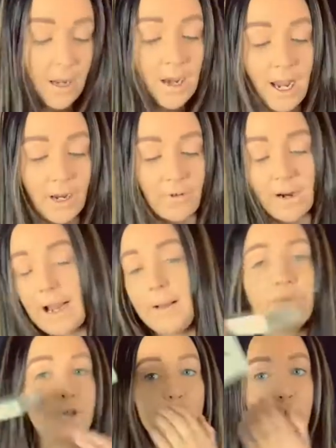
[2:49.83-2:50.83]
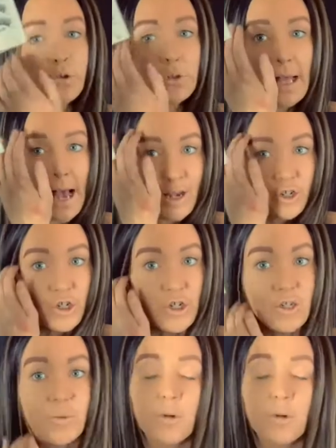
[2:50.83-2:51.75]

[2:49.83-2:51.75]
I grabbed new lashes,